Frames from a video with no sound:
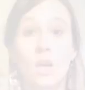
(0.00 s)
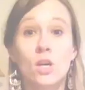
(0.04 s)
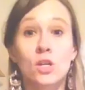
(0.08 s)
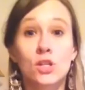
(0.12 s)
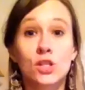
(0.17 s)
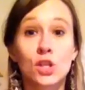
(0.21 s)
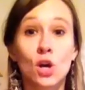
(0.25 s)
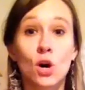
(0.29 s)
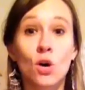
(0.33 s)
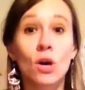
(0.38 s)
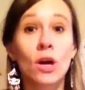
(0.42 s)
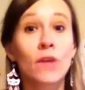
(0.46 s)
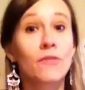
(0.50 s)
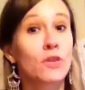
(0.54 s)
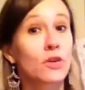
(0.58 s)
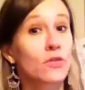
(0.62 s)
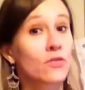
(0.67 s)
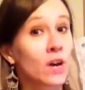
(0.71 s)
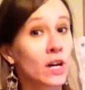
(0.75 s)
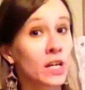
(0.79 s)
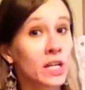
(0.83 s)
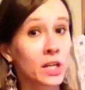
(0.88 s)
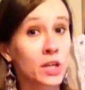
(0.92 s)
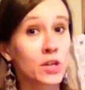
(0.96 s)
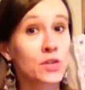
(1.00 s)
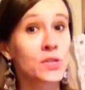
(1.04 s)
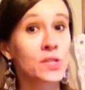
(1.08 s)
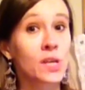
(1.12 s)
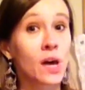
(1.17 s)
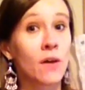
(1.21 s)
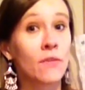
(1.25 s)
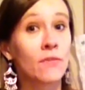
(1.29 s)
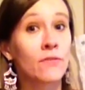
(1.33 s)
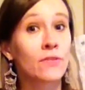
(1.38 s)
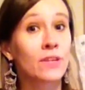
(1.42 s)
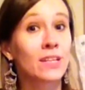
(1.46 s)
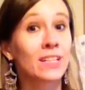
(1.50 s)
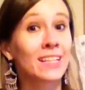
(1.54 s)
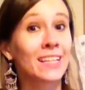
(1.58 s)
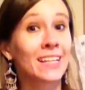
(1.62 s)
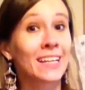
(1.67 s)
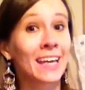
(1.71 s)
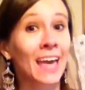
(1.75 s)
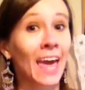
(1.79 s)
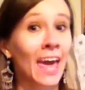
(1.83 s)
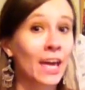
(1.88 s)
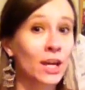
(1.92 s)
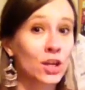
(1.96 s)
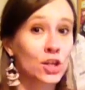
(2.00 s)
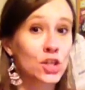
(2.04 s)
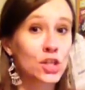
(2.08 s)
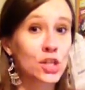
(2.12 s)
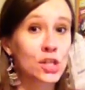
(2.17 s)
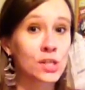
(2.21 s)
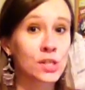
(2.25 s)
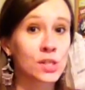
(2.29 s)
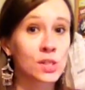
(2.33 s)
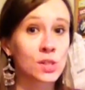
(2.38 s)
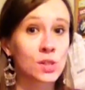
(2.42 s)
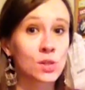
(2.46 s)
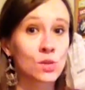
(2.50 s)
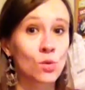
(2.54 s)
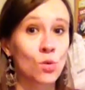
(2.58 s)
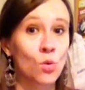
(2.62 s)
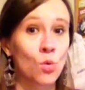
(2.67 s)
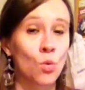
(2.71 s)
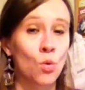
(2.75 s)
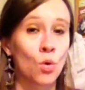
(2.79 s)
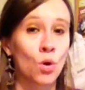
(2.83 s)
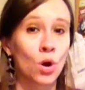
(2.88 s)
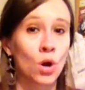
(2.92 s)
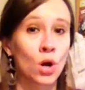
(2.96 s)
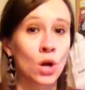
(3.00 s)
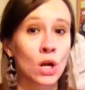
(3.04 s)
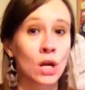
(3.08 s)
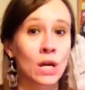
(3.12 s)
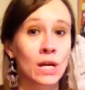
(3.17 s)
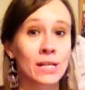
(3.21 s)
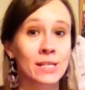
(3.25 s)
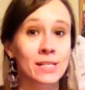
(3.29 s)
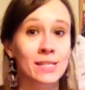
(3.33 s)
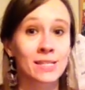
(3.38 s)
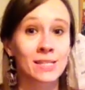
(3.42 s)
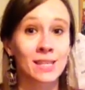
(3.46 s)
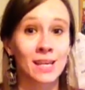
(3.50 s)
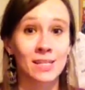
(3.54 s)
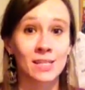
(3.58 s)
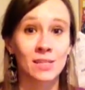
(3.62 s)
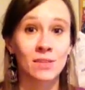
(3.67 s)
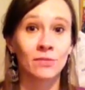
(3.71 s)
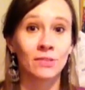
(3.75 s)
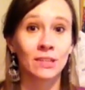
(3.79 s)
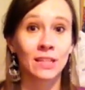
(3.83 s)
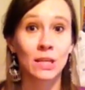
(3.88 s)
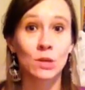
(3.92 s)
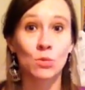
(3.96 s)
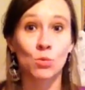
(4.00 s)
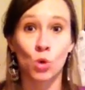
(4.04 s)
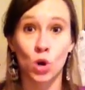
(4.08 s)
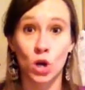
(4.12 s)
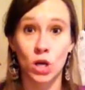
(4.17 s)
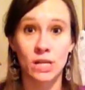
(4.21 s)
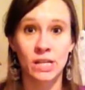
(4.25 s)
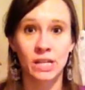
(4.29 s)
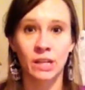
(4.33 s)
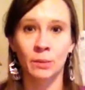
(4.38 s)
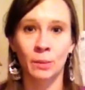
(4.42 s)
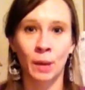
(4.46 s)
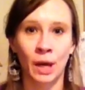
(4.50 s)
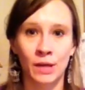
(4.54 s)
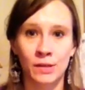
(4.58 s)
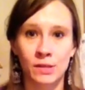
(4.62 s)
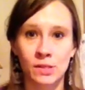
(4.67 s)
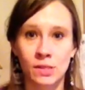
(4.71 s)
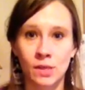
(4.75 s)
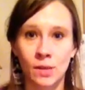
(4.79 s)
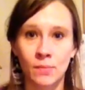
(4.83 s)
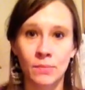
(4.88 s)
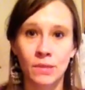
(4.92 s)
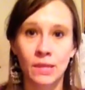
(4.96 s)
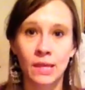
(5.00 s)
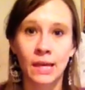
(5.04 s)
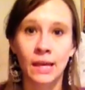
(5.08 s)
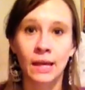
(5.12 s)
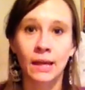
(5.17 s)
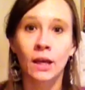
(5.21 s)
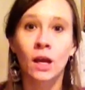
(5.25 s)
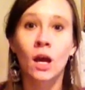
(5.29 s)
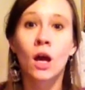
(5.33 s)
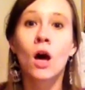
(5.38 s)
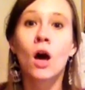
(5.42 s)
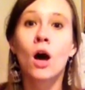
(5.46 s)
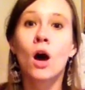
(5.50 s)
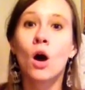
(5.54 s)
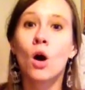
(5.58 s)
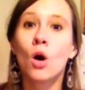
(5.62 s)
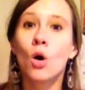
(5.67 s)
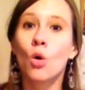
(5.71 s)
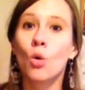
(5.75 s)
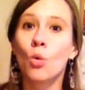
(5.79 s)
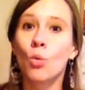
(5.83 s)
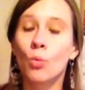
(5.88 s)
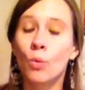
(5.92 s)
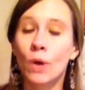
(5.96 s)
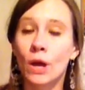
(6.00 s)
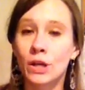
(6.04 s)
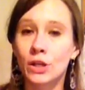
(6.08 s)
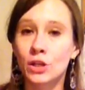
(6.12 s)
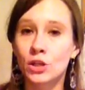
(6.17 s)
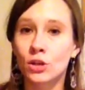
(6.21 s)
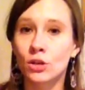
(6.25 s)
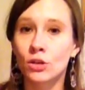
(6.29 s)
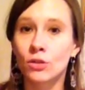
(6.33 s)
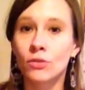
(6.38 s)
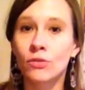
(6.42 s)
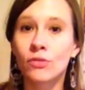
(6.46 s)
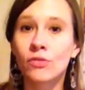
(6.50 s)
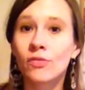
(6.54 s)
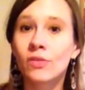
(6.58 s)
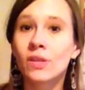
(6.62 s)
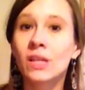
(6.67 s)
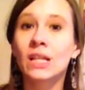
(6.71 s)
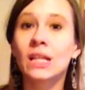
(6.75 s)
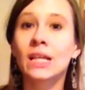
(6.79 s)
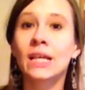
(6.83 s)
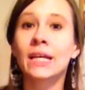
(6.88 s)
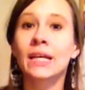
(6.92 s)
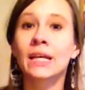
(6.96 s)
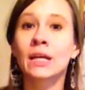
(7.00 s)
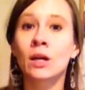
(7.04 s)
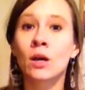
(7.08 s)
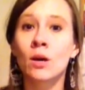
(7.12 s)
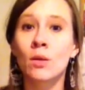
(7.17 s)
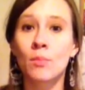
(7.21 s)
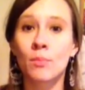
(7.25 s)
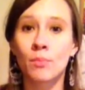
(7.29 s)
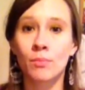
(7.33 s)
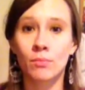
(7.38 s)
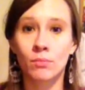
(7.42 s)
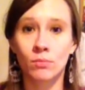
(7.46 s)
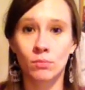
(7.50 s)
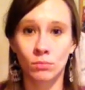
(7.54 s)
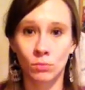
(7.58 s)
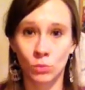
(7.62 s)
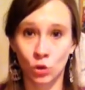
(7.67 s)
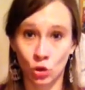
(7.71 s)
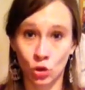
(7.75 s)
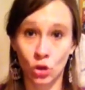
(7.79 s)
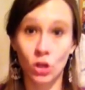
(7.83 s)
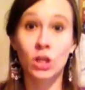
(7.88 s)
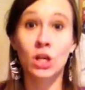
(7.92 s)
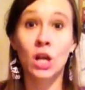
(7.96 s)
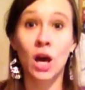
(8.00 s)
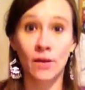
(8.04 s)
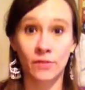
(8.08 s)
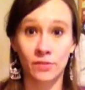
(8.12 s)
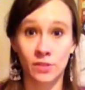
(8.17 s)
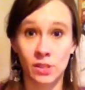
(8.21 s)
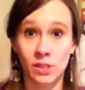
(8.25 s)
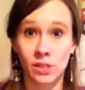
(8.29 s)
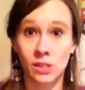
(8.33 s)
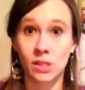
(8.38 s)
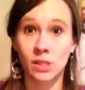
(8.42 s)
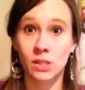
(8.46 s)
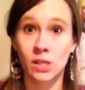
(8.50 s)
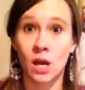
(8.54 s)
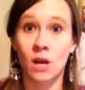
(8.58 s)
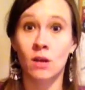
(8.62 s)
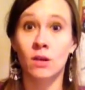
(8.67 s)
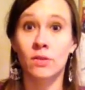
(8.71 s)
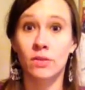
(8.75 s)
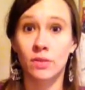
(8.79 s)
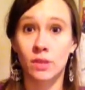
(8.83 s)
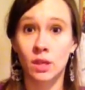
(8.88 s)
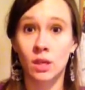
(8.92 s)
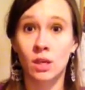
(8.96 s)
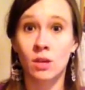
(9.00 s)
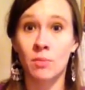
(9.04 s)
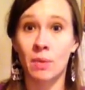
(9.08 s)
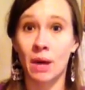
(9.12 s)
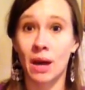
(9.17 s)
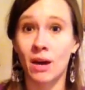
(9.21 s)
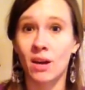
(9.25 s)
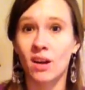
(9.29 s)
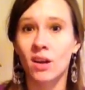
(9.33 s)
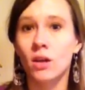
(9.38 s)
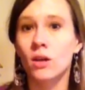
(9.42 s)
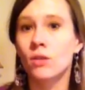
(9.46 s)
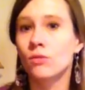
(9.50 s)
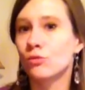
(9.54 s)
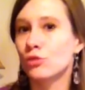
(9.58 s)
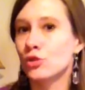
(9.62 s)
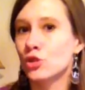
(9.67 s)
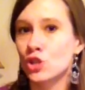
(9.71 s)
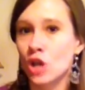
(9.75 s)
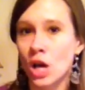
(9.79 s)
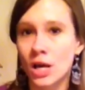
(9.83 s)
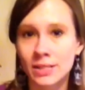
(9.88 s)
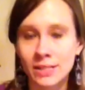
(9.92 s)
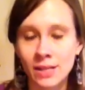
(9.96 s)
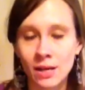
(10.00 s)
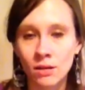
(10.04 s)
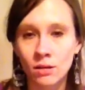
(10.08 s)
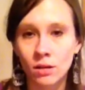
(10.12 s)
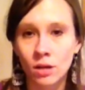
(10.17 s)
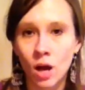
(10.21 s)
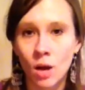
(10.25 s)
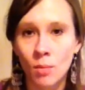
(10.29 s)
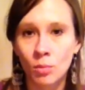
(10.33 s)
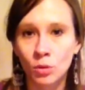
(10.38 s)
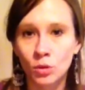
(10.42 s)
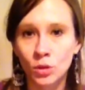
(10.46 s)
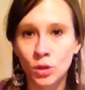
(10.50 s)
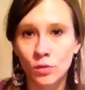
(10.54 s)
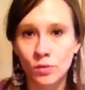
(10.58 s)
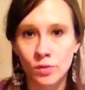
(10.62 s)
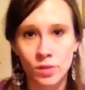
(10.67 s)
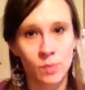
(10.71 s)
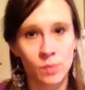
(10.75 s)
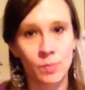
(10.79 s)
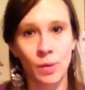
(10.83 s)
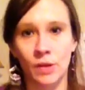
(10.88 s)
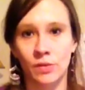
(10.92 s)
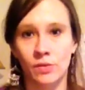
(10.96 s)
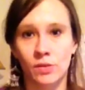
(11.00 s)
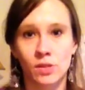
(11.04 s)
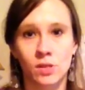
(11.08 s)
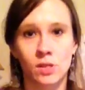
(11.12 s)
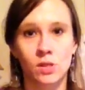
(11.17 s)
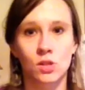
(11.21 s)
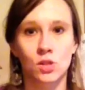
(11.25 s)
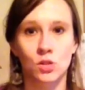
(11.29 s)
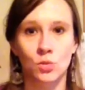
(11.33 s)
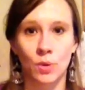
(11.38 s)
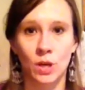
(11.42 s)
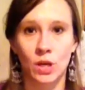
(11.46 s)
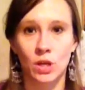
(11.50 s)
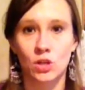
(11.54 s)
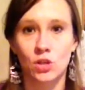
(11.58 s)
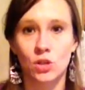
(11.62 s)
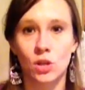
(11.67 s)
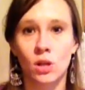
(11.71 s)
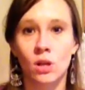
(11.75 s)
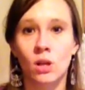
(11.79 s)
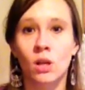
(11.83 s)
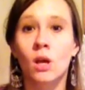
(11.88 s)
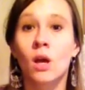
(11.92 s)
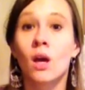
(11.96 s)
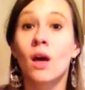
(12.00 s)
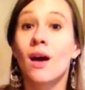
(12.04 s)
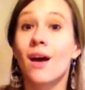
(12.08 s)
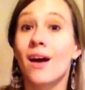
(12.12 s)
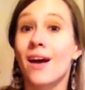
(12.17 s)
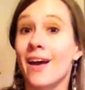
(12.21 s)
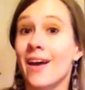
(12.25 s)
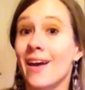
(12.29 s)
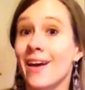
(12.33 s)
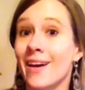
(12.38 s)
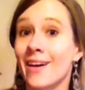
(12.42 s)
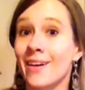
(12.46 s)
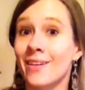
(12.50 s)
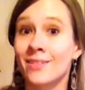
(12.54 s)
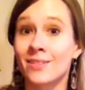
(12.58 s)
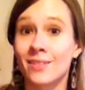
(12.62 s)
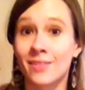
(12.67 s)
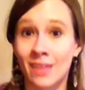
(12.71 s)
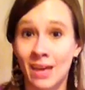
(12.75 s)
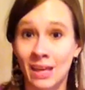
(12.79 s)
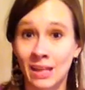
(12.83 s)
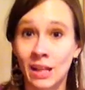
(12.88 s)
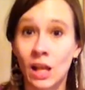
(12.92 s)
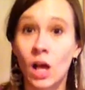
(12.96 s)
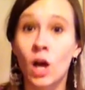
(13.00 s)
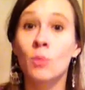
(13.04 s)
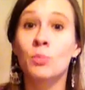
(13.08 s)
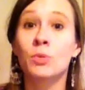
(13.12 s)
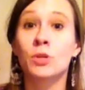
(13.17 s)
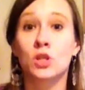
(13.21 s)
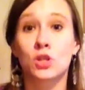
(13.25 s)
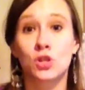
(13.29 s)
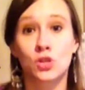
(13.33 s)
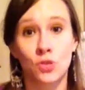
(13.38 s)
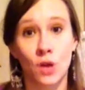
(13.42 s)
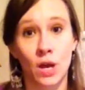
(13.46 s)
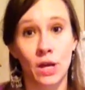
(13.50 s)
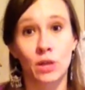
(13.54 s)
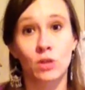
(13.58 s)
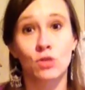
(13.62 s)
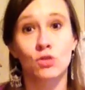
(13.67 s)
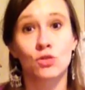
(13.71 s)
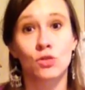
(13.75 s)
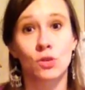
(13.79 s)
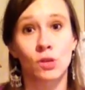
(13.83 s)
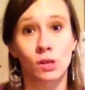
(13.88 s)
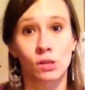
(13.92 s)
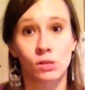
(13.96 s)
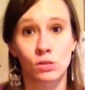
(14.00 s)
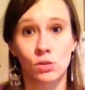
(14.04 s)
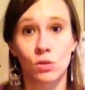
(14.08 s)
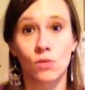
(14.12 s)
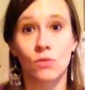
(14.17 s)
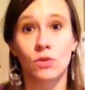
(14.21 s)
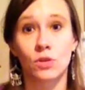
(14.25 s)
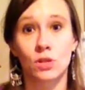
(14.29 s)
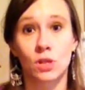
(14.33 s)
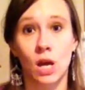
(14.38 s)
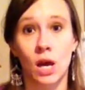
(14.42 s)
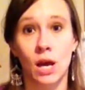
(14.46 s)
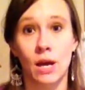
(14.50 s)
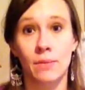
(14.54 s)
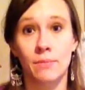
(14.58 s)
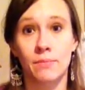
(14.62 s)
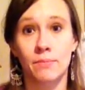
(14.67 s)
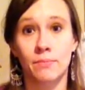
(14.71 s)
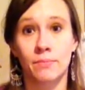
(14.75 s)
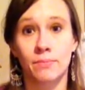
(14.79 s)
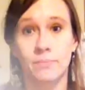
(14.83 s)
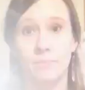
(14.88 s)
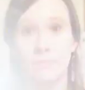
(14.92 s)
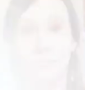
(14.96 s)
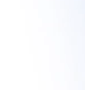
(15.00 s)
So if you're finding yourself feeling anxious or excessively worrying about something, when you're feeling good enough to sit down and think about it, jot down a couple notes about the situation, and that'll help you to track your triggers over time.